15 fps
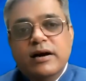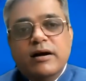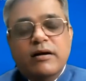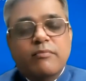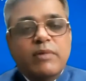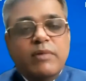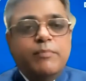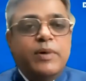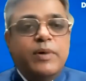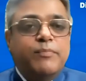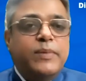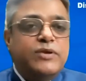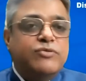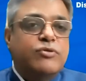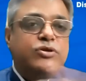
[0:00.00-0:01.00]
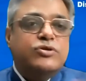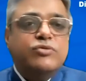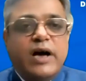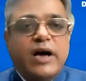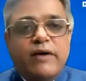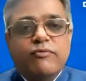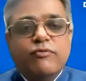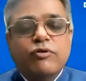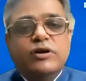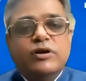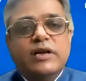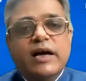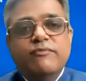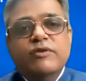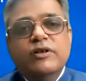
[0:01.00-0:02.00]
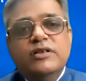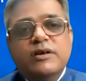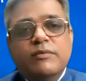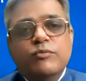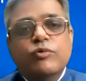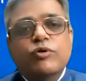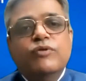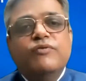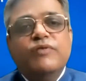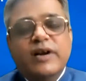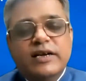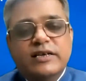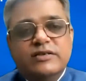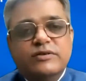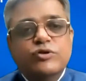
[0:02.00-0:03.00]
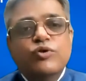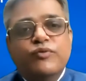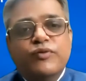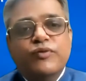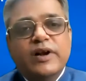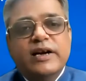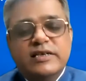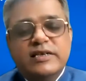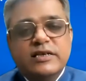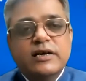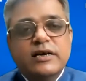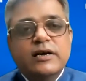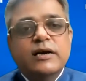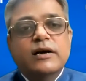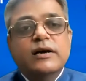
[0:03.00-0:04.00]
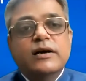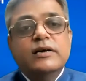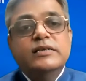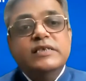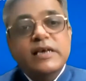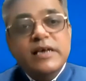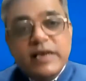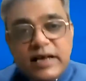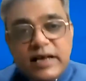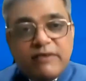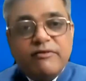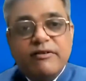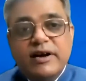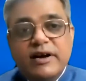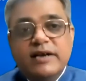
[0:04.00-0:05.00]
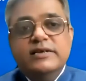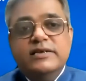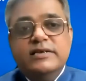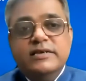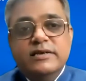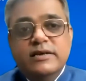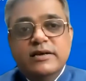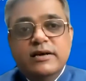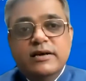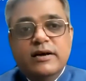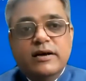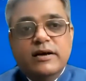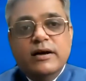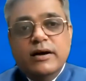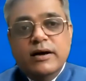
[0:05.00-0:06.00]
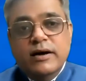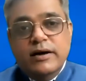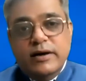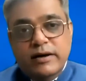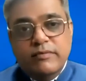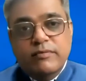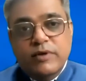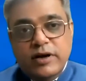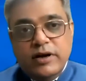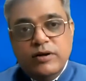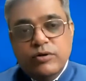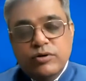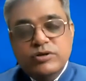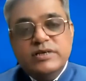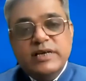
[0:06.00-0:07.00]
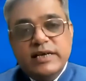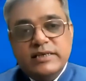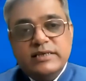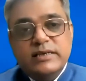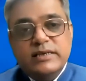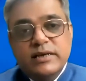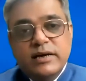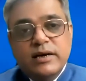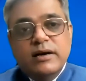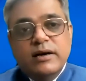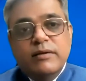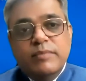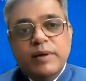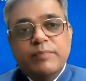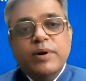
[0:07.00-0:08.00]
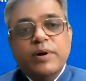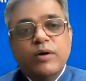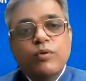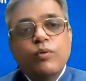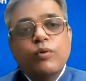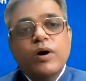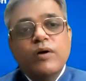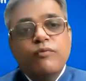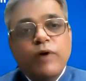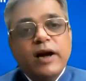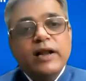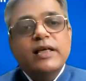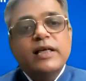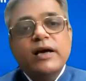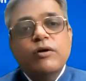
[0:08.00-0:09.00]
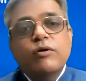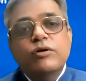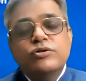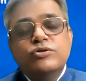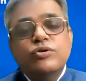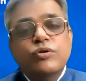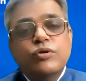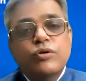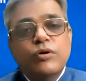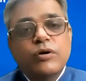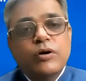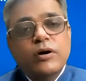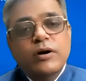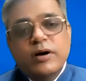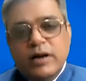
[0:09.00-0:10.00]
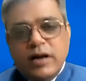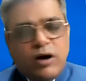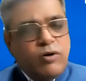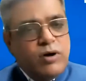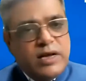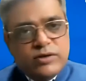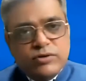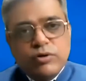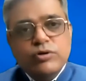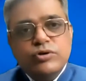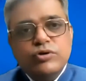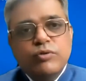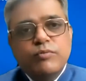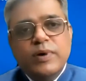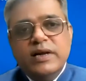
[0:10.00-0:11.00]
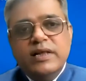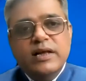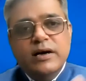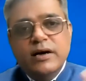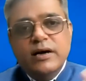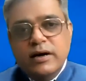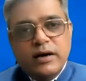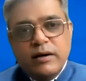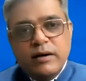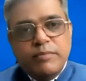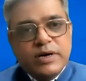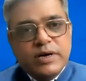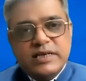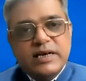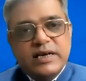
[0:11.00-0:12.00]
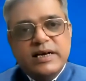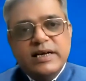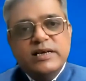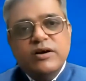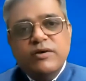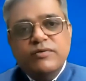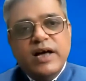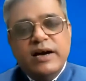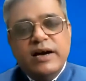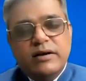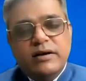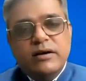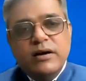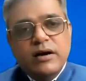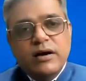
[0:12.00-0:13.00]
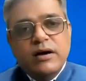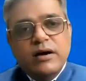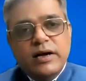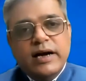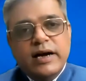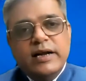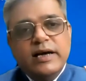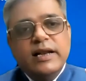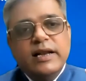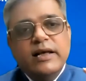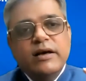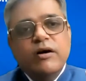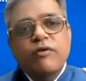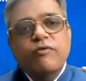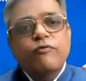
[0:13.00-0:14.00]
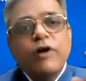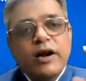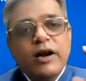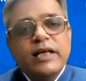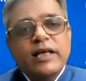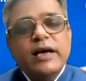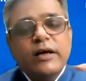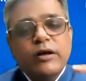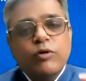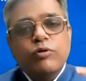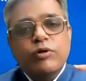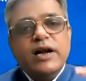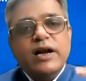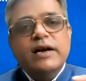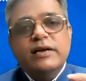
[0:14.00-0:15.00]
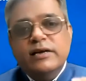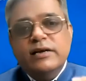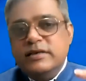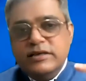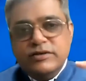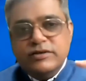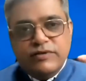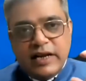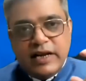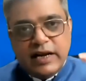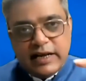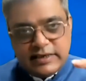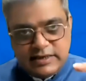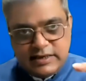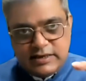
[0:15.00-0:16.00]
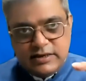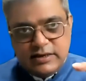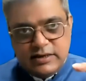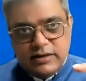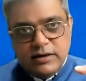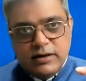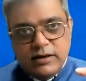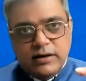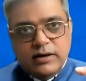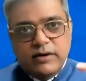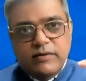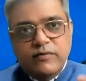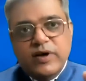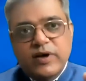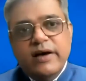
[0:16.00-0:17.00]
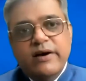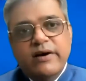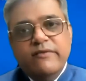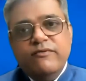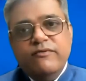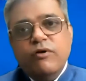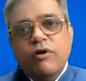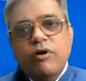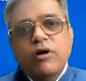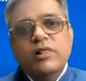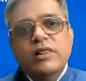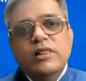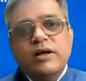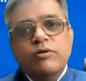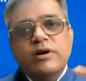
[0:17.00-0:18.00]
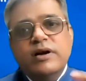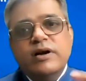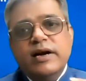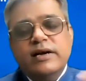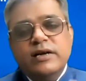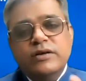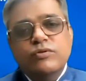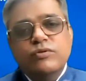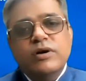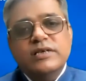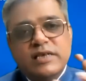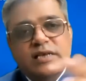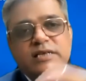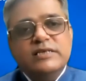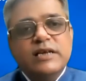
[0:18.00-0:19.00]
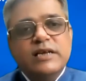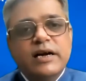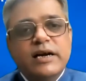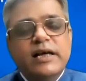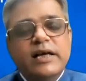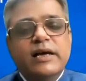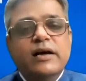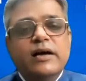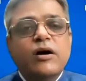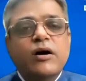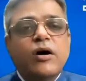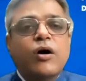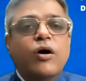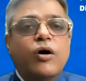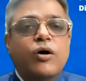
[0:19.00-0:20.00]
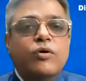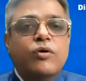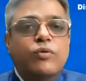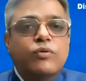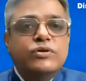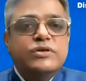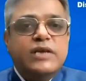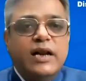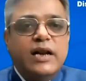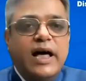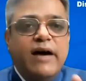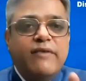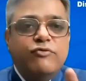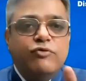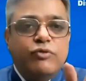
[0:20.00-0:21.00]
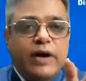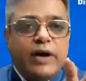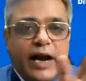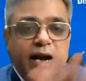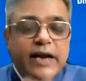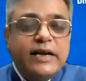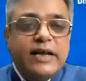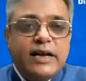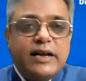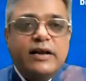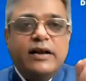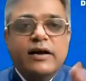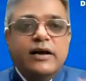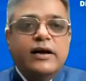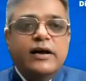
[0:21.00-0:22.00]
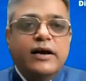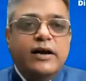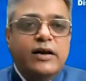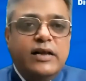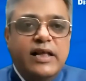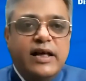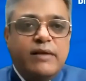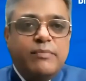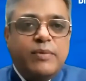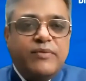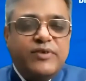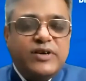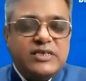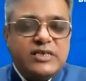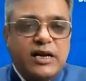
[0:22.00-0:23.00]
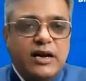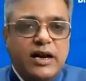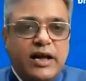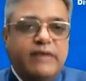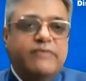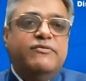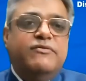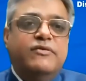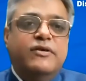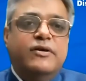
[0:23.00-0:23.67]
My purpose was to have good time with some good friends, new friends, senior friends. In those days, people who were working also, nowadays also, but the percentage of that category of working Rotaractors is very less. We have all the Rotaractors who are still studying or who still have to enter in their professional life.